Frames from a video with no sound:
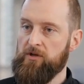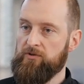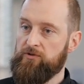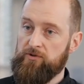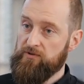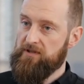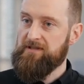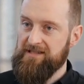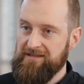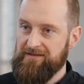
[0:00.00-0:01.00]
to use
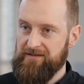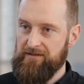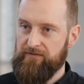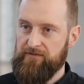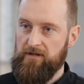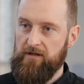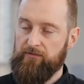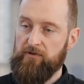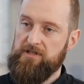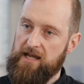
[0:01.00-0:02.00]
adhesives
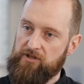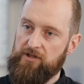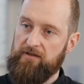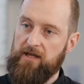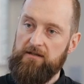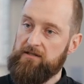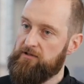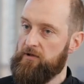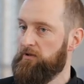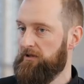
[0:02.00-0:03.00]
for attaching then
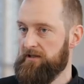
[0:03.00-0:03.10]
these local